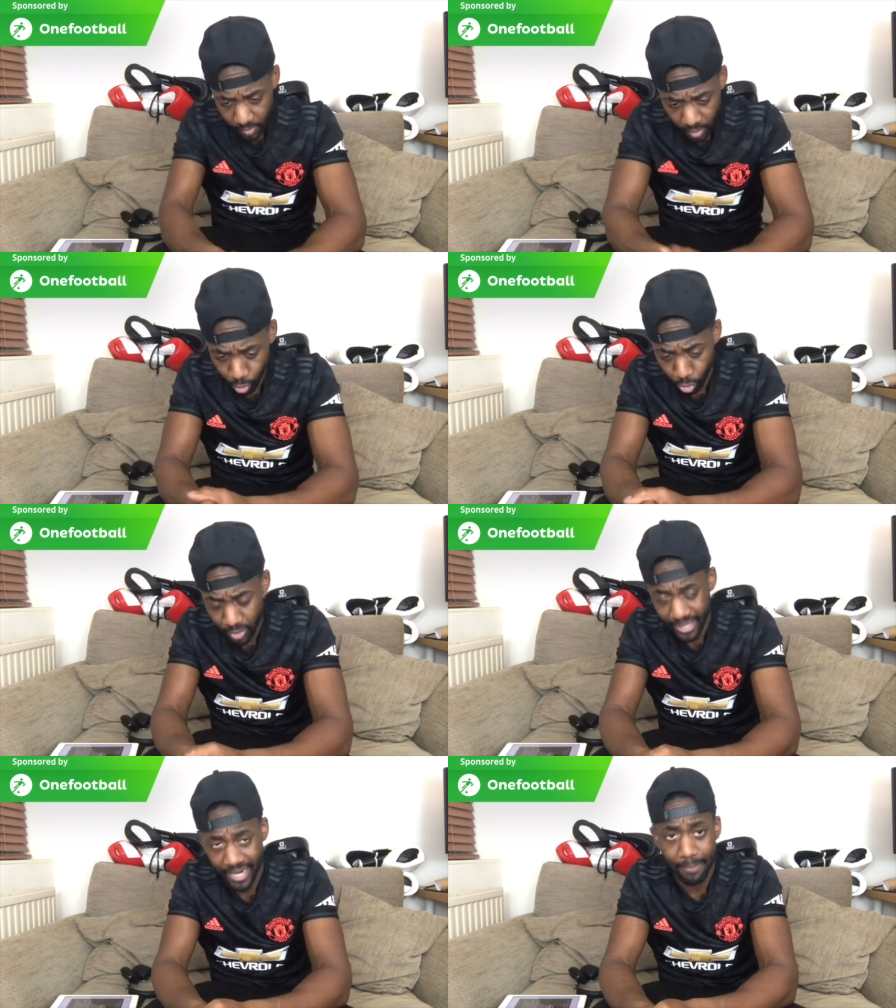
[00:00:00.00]
you're
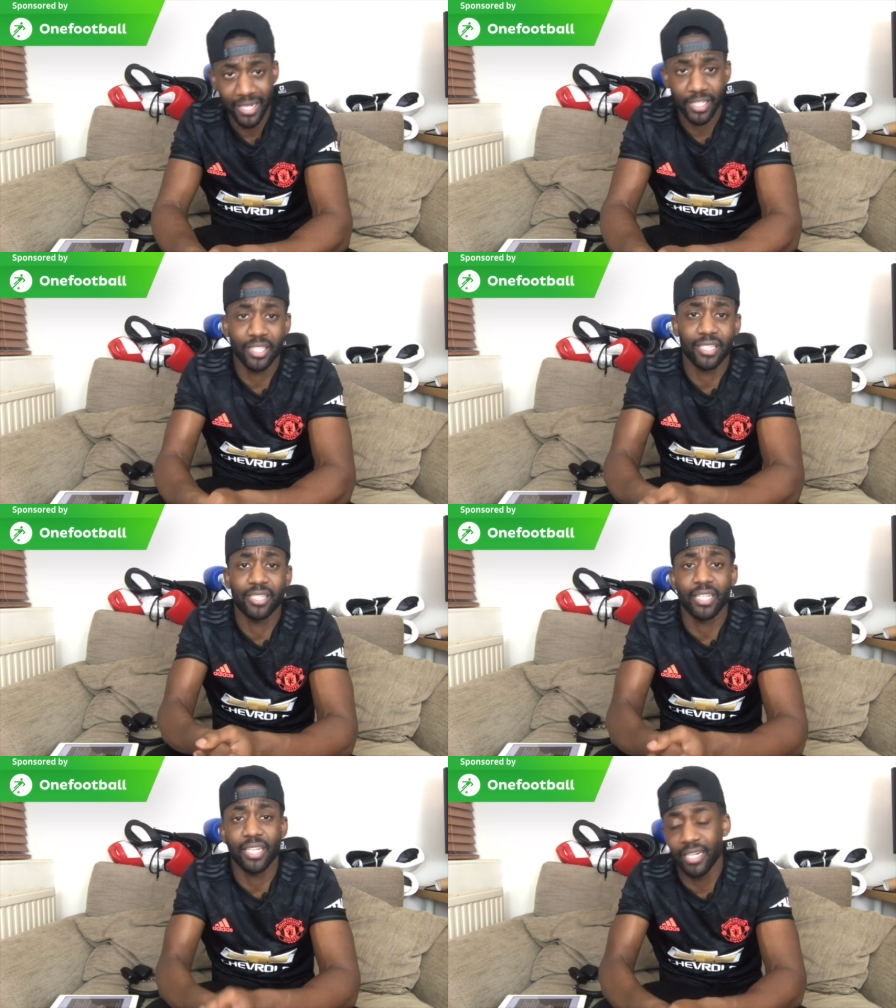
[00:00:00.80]
looking at Manchester
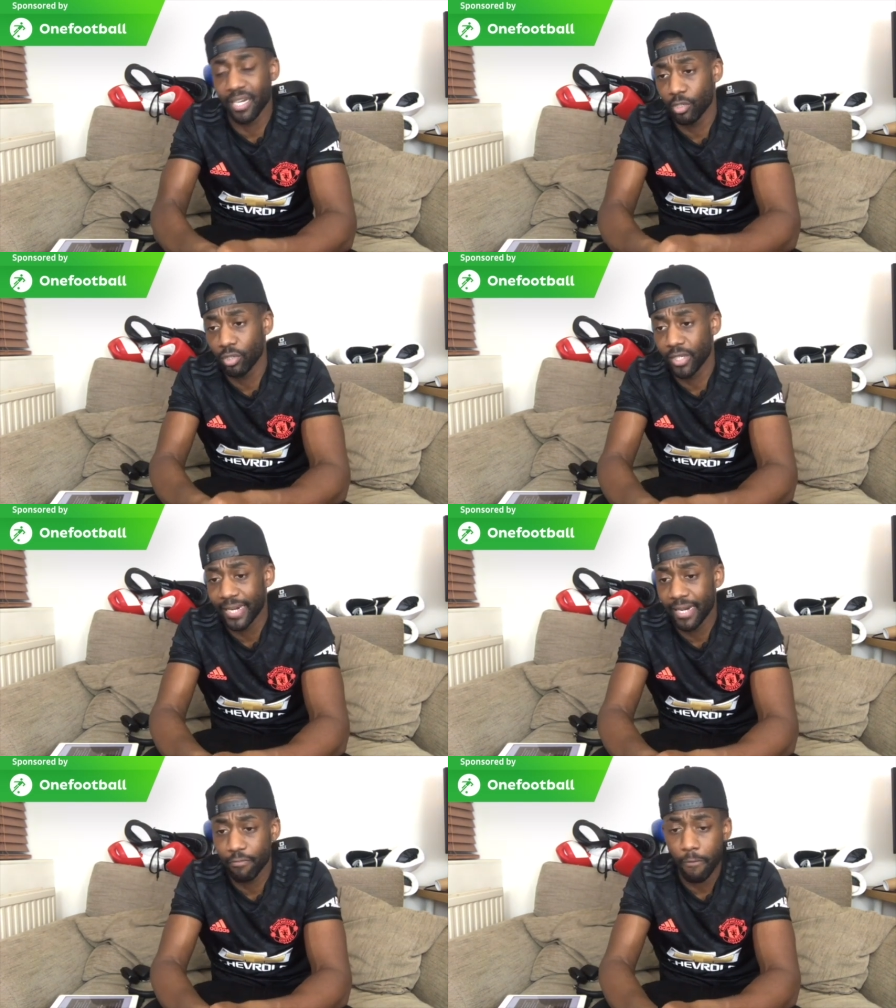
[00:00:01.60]
City now, you're looking
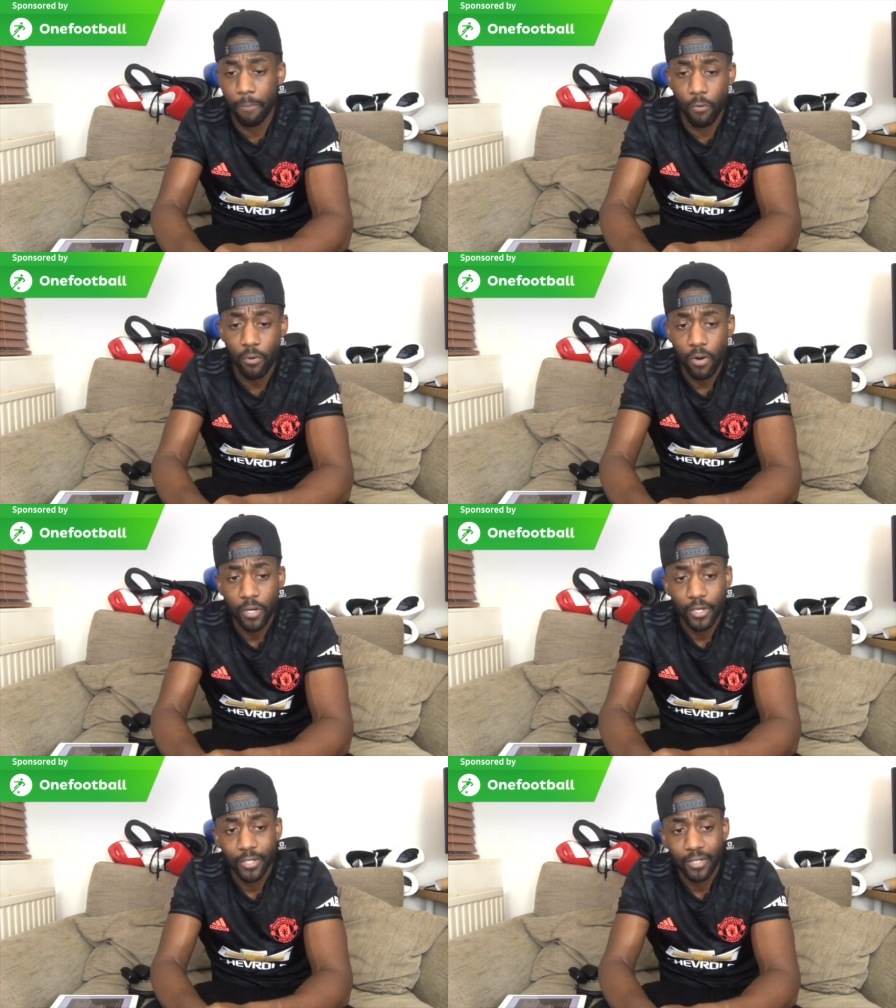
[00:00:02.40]
at Liverpool
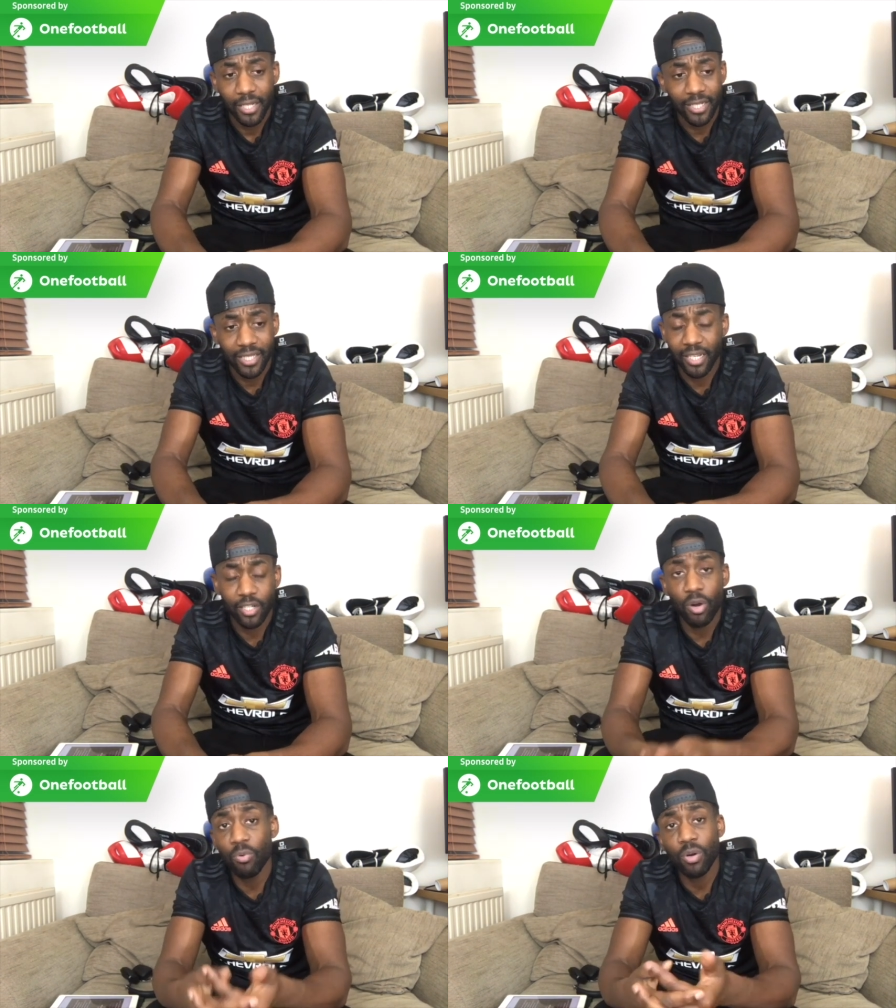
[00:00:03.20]
and saying,
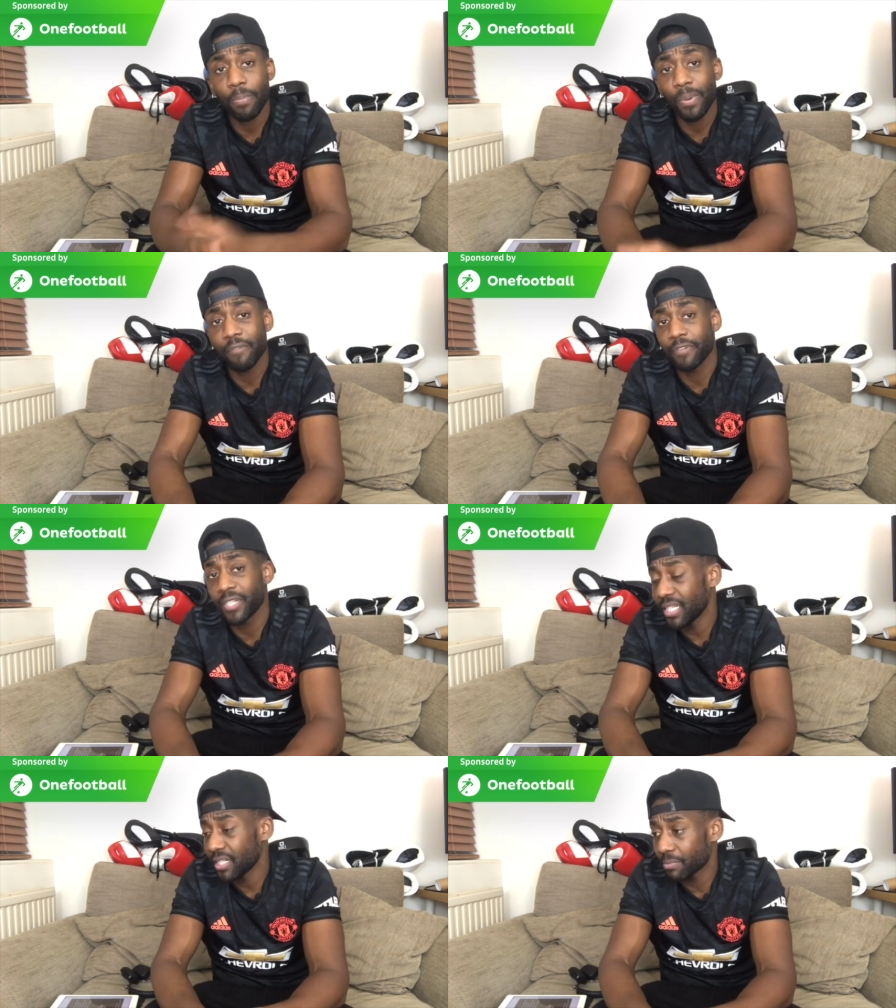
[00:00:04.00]
Yo, I wanna play for
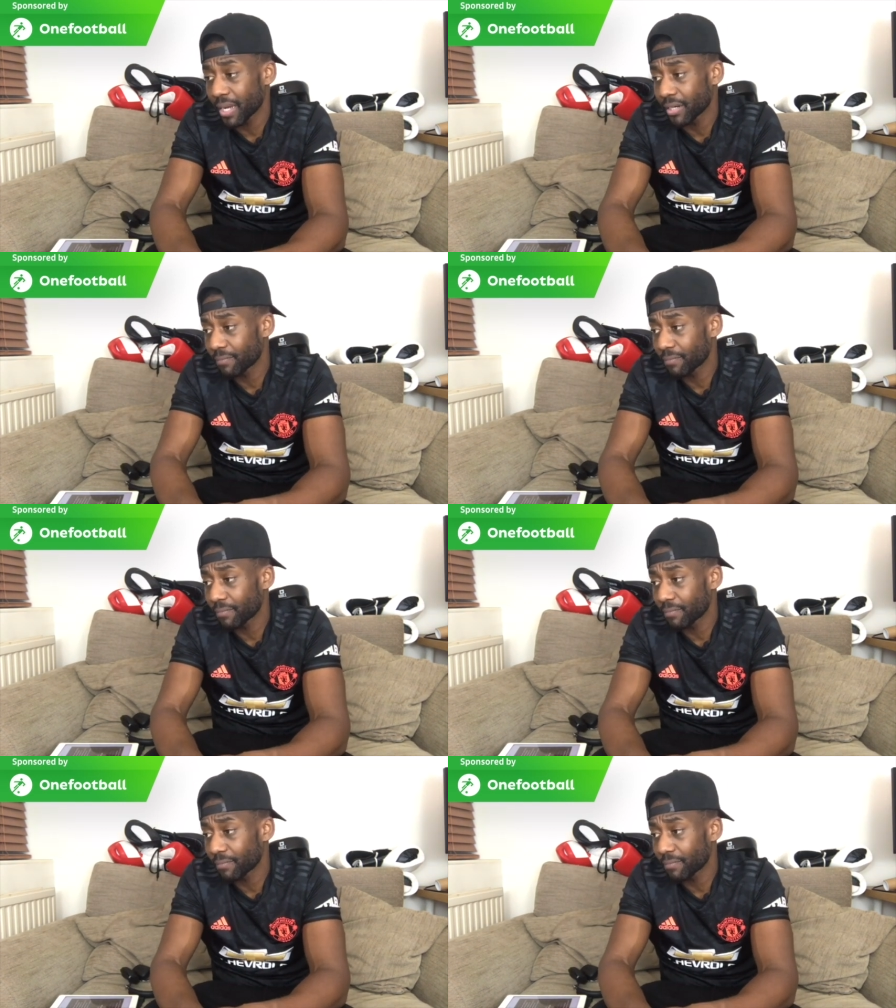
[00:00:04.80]
these man.